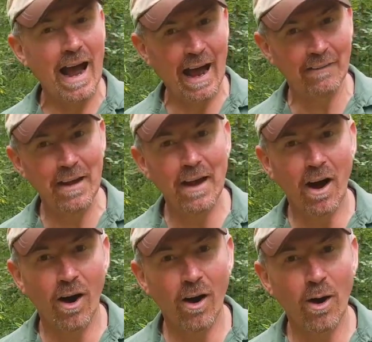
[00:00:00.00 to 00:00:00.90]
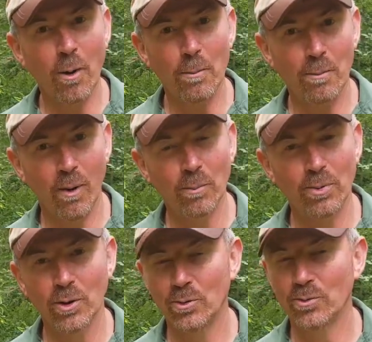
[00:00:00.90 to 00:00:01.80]
and they are
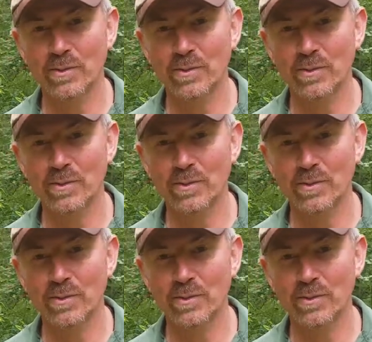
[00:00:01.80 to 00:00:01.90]
bombproof.